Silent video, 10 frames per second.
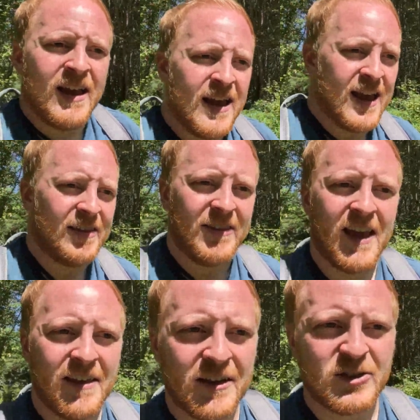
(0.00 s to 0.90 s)
And
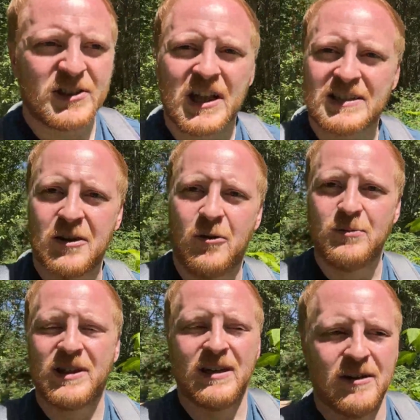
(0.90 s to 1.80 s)
there's just lots of
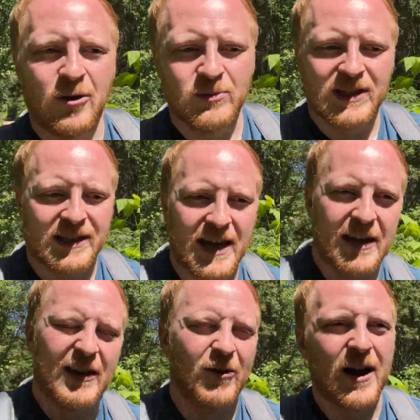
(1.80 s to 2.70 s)
homes like
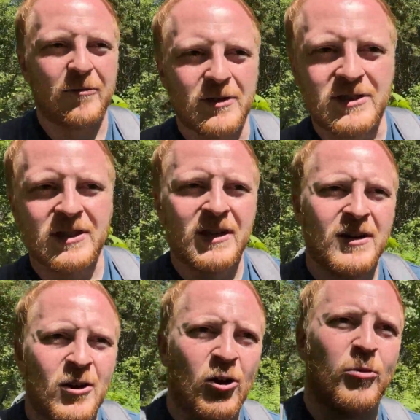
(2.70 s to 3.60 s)
that. Your average
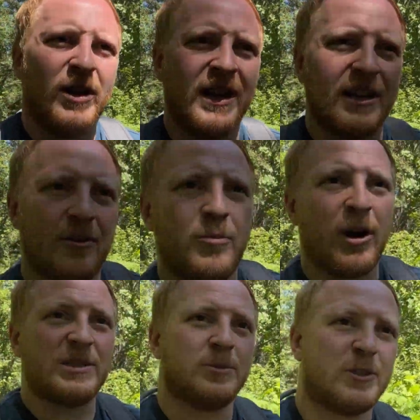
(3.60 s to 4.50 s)
or median
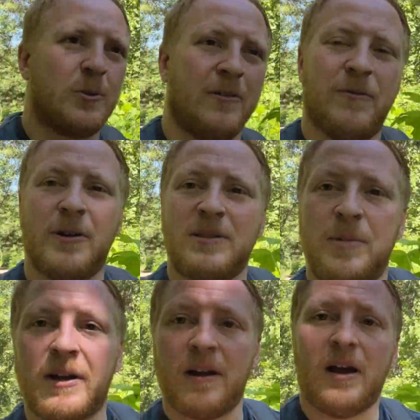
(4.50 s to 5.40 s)
price per square foot is
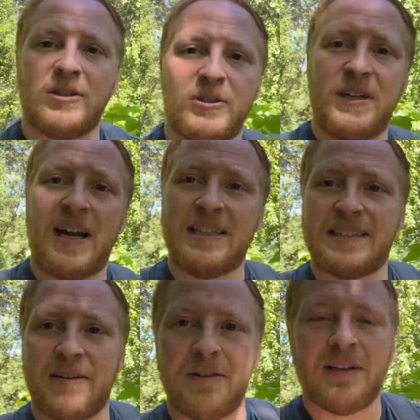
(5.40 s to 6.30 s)
about
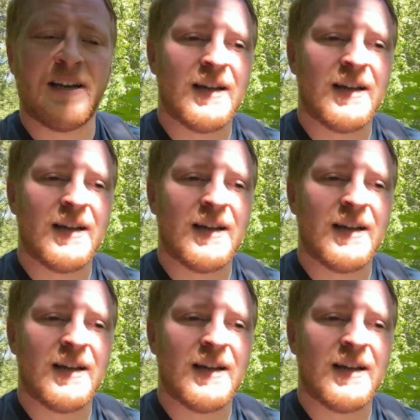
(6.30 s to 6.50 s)
$197.